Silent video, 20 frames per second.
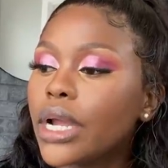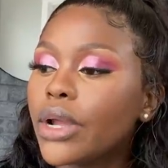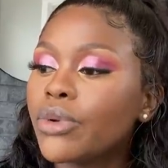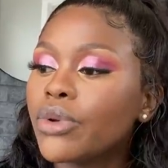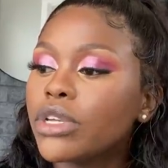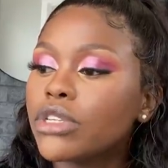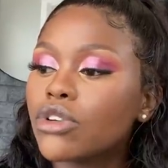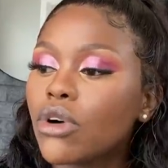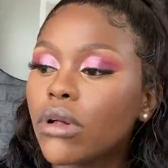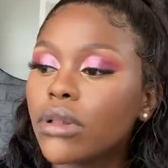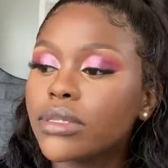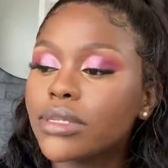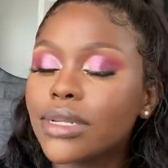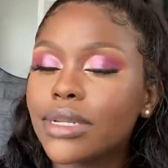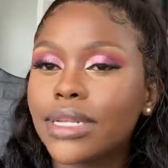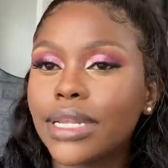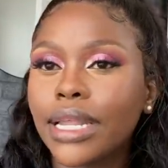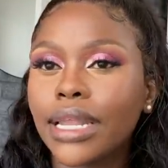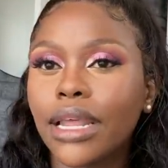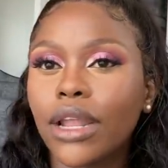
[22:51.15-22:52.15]

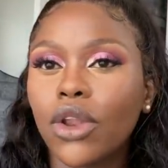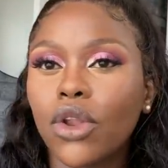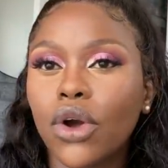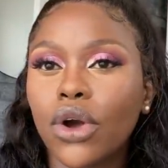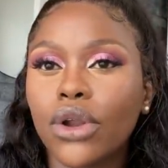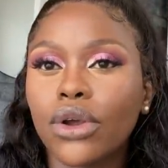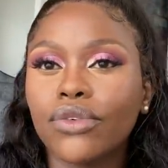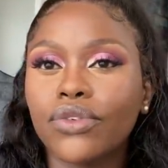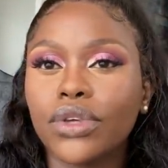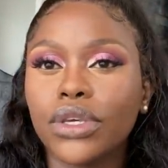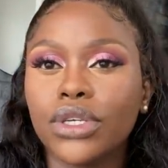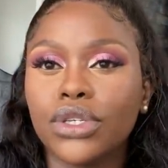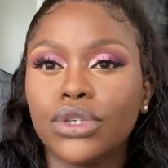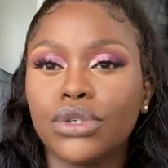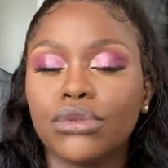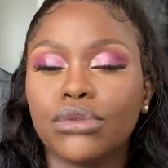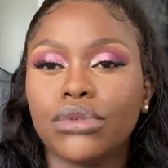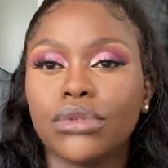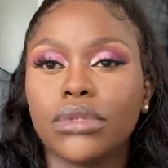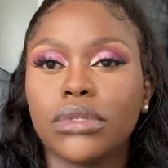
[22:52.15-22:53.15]
resulted in a lot of
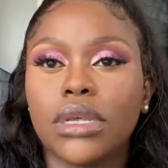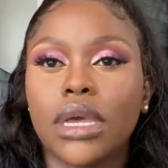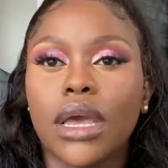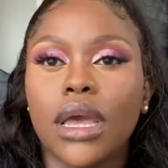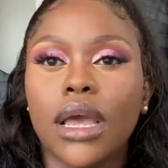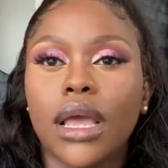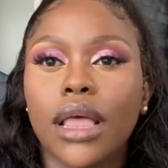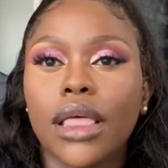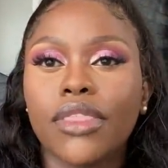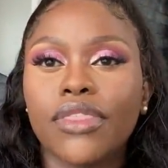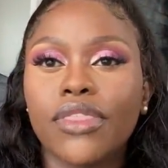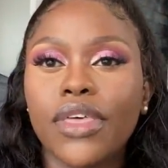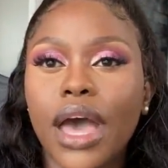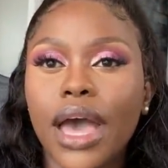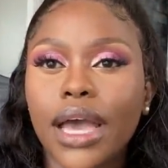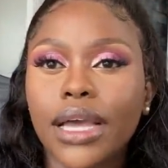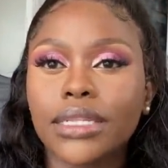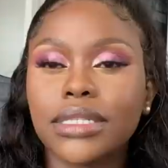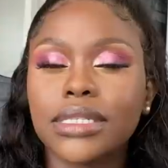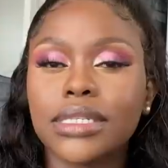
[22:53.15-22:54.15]
issues
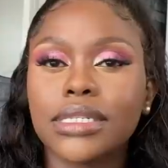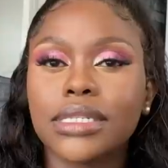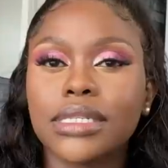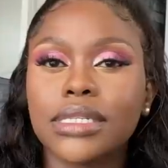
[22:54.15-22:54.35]
that